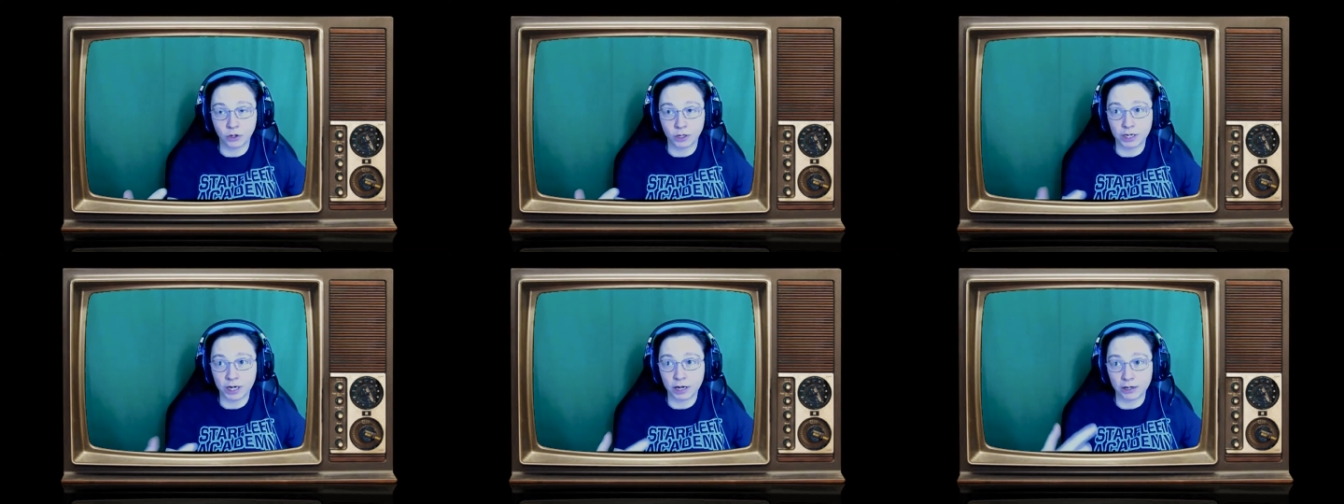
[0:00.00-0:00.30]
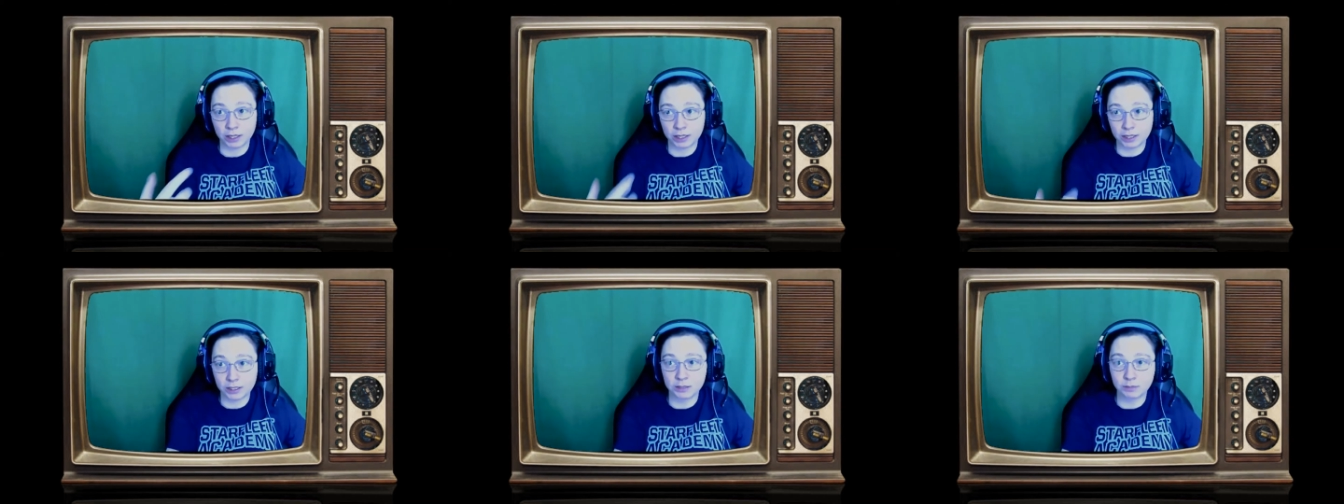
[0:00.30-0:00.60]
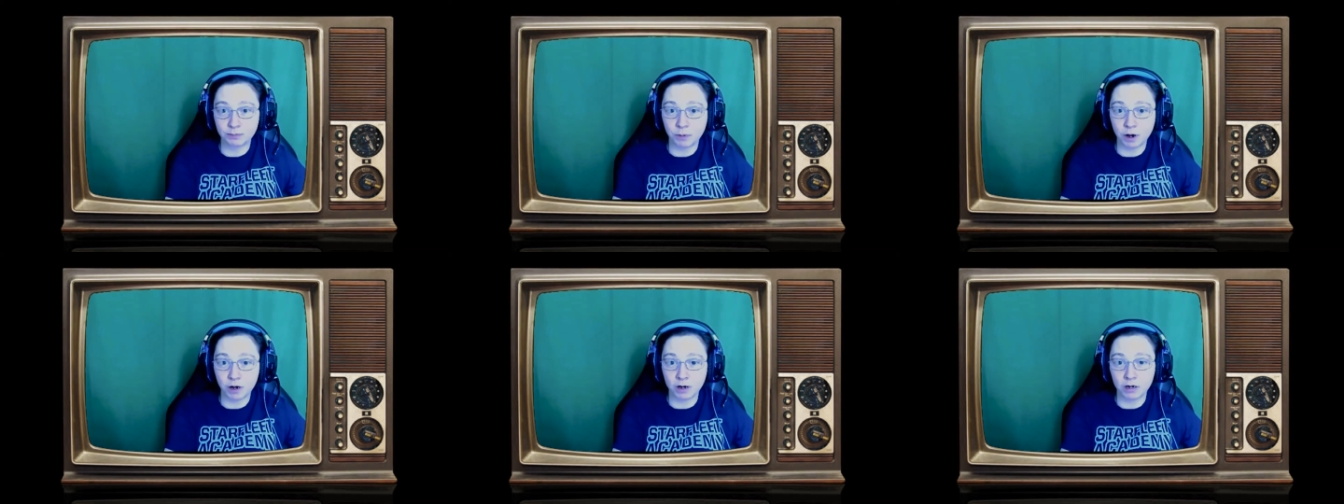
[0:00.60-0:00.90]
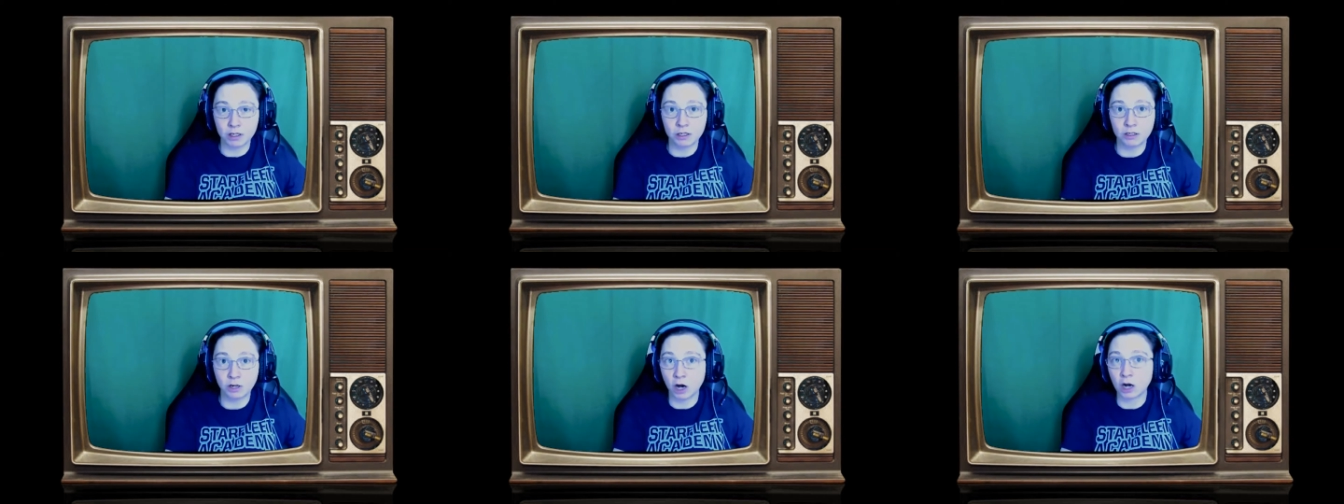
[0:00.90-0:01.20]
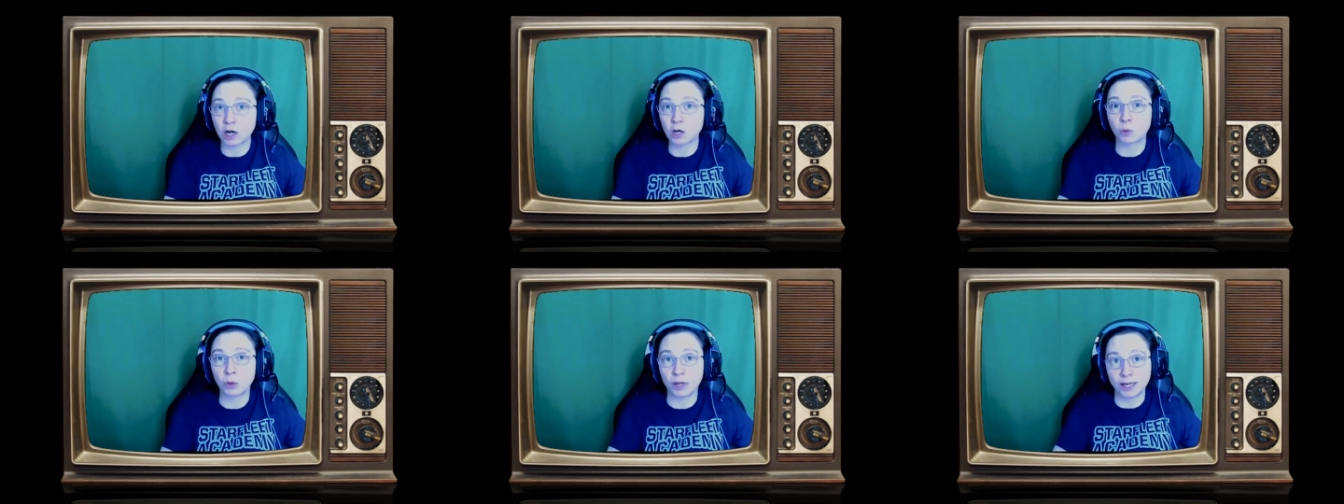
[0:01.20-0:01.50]
Now he's part of the
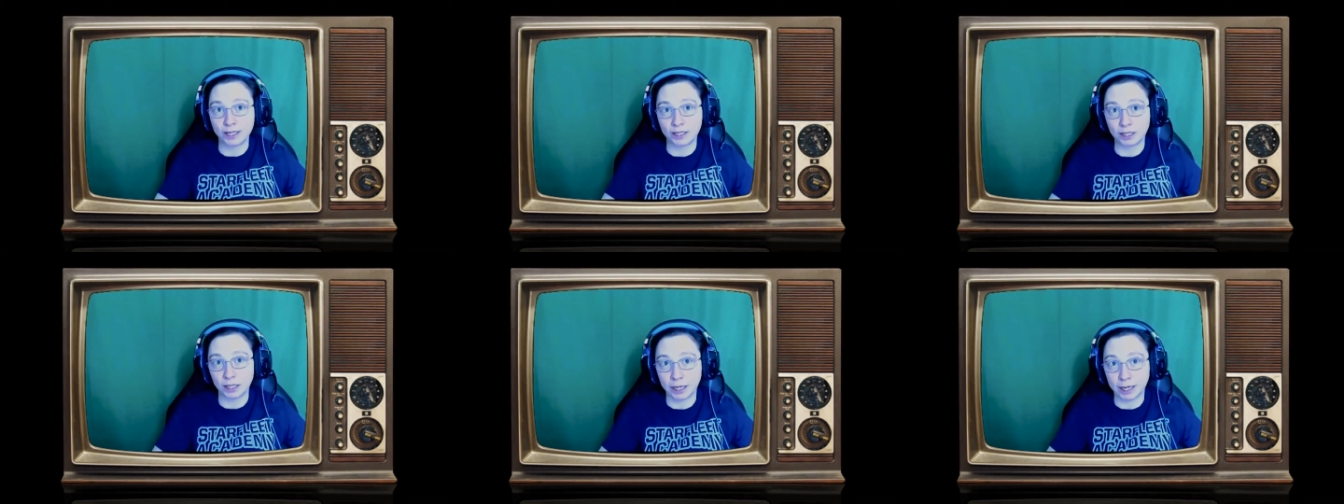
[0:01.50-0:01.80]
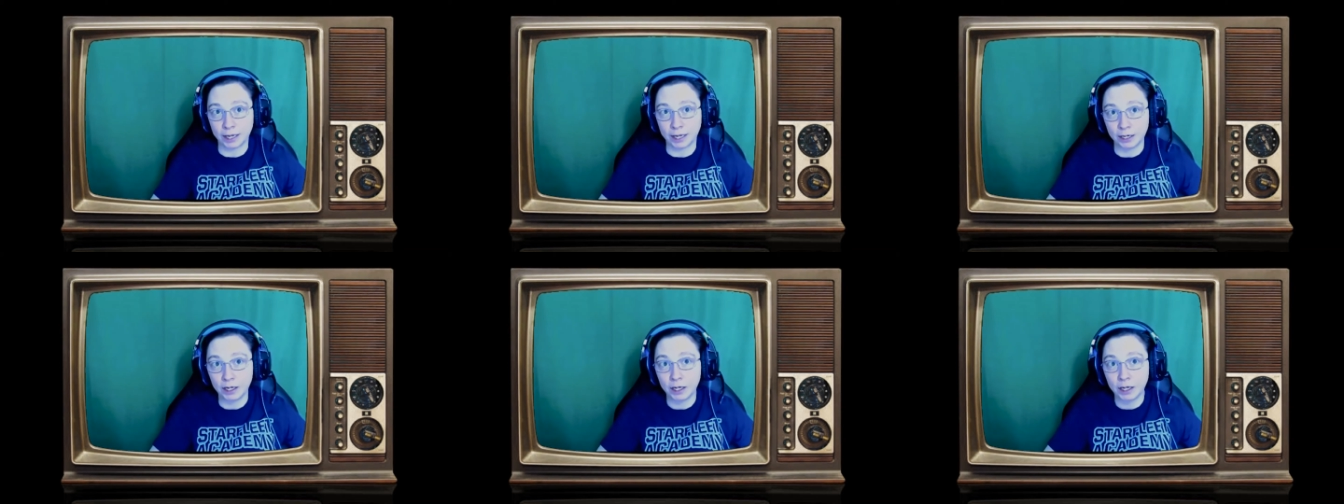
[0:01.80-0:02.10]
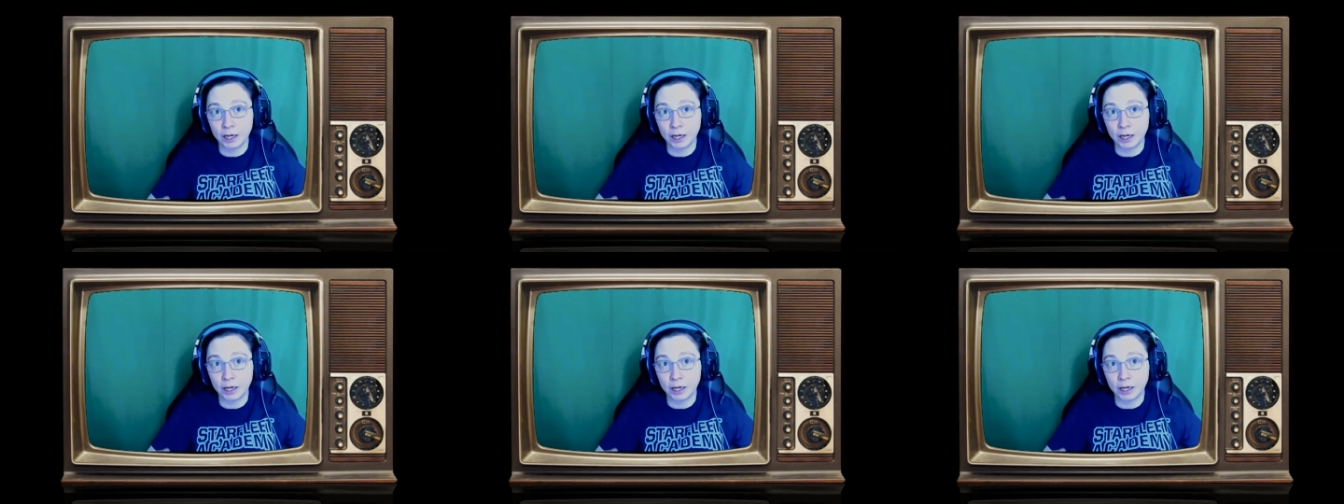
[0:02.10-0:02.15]
Darkwing clan,